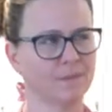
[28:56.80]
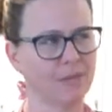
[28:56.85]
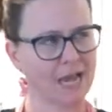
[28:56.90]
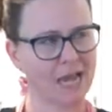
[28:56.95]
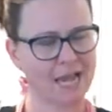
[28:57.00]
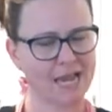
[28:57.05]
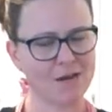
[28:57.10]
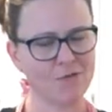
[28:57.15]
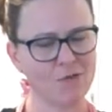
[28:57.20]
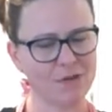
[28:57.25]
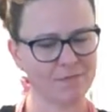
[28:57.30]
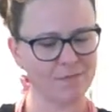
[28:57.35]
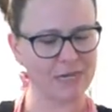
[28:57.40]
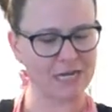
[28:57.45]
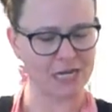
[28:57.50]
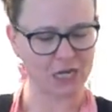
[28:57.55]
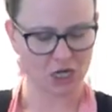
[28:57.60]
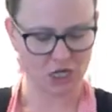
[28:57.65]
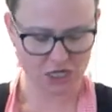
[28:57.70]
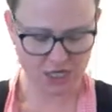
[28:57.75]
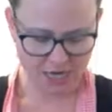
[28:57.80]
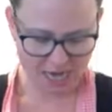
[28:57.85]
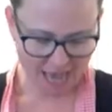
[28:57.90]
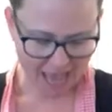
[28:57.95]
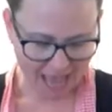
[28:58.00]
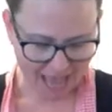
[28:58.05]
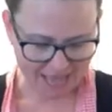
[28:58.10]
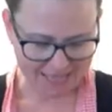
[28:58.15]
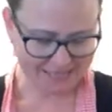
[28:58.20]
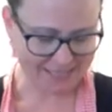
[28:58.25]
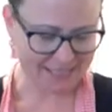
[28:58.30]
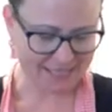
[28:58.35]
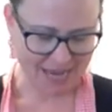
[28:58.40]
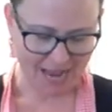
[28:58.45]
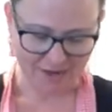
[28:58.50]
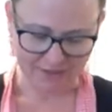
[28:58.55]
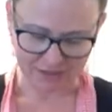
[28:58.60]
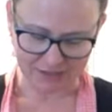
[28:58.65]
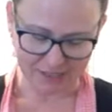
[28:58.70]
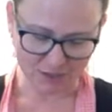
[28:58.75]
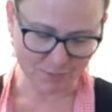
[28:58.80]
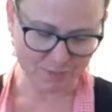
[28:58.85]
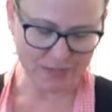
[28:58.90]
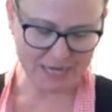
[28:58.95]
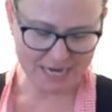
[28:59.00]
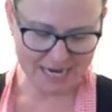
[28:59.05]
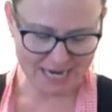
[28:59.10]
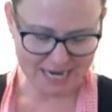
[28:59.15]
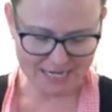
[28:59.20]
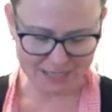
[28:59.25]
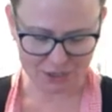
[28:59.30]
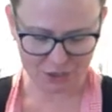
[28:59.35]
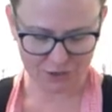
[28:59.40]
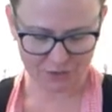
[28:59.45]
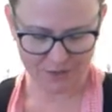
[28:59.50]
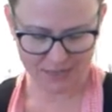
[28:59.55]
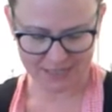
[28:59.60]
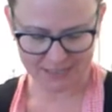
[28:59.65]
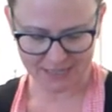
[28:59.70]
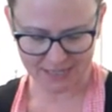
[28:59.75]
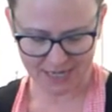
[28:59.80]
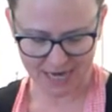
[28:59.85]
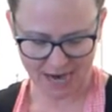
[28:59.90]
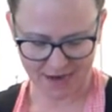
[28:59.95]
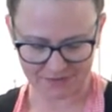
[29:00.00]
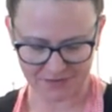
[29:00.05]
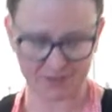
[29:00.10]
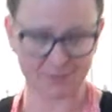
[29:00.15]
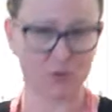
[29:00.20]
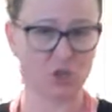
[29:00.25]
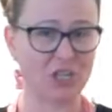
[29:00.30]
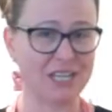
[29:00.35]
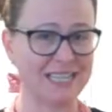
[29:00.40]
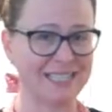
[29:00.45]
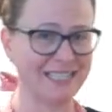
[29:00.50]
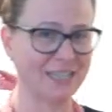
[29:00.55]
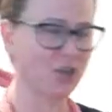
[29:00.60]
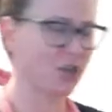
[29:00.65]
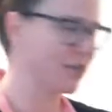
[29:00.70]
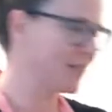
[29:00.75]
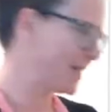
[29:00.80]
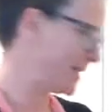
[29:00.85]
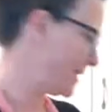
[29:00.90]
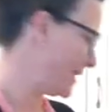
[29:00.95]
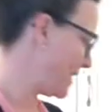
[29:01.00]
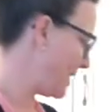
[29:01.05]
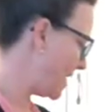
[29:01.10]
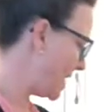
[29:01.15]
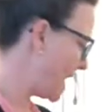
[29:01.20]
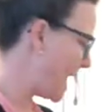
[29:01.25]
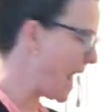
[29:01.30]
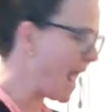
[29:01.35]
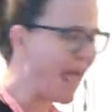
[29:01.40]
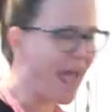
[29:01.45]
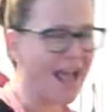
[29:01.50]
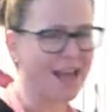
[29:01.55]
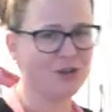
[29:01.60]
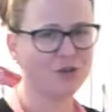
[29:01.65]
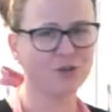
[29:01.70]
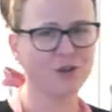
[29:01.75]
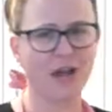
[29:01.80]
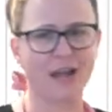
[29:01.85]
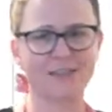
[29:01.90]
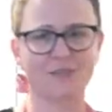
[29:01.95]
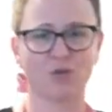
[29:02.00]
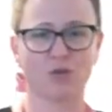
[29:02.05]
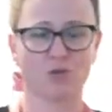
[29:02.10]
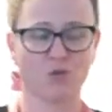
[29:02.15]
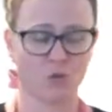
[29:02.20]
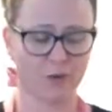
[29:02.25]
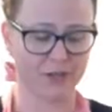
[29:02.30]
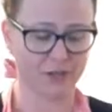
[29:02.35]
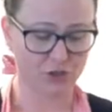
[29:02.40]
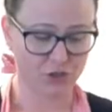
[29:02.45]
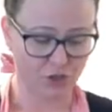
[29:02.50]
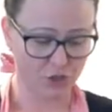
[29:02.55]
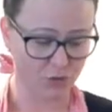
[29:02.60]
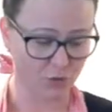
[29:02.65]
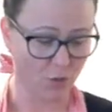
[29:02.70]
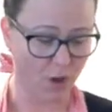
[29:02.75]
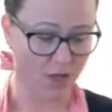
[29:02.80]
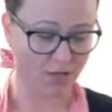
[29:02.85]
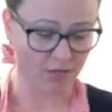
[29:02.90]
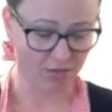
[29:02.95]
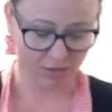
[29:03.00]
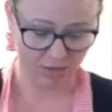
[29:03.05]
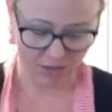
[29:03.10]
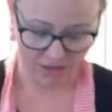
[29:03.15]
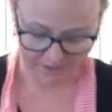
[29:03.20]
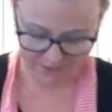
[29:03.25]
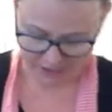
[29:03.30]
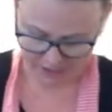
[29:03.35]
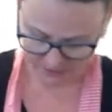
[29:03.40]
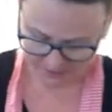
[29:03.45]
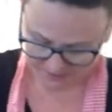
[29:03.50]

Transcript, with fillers: hang with me here. It's going to have a little bit of heat to it. It's going to have some cheesy goodness in it, and you guys are going to love it.